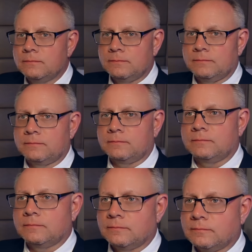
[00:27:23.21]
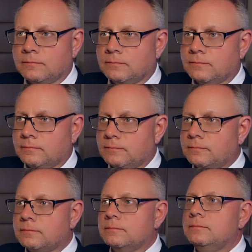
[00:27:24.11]

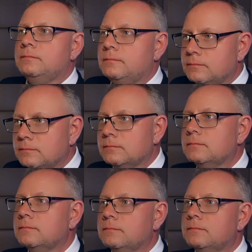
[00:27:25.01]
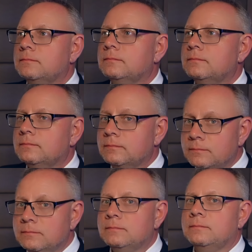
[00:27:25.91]

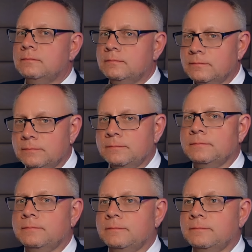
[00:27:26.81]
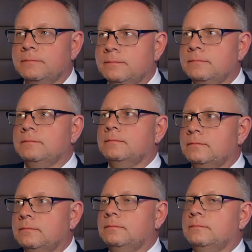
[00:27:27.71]

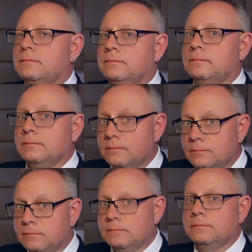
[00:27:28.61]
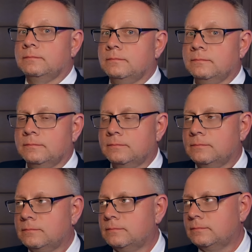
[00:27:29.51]

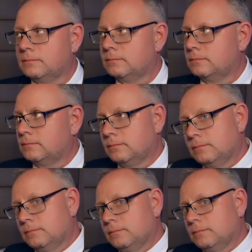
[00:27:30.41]
[no speech]